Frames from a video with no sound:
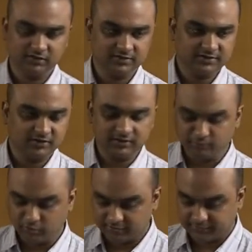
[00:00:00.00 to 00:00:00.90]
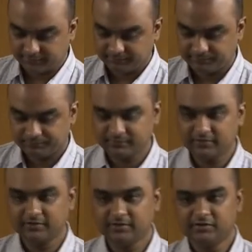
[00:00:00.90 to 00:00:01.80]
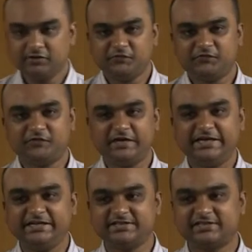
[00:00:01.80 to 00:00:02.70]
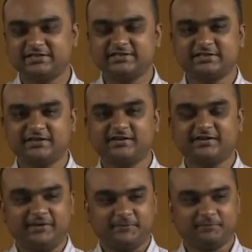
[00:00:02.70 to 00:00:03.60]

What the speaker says: Third bullet, free distance learning,